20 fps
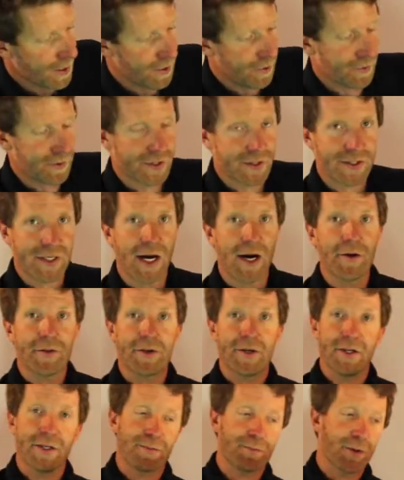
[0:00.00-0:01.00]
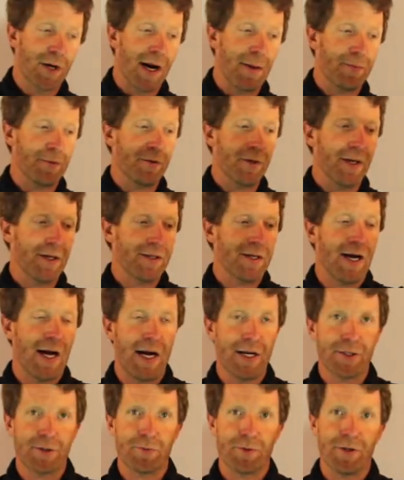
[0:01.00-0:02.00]
You can tell that it is properly
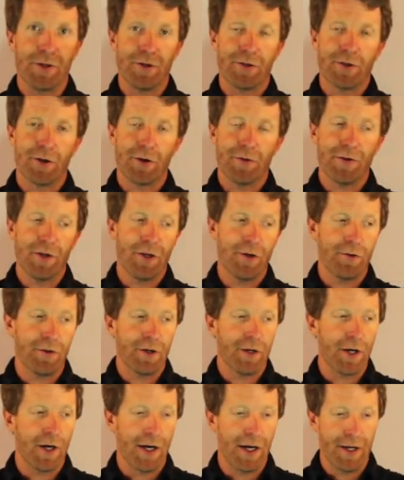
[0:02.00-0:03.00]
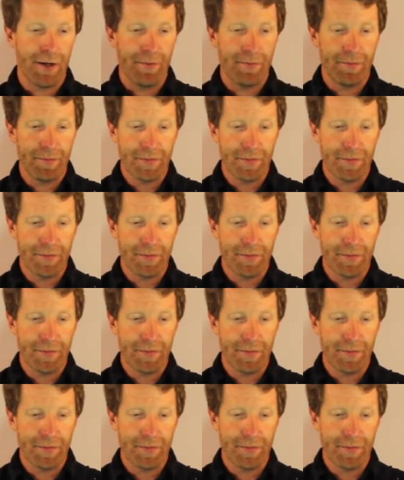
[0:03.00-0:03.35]
attached when you turn the unit on.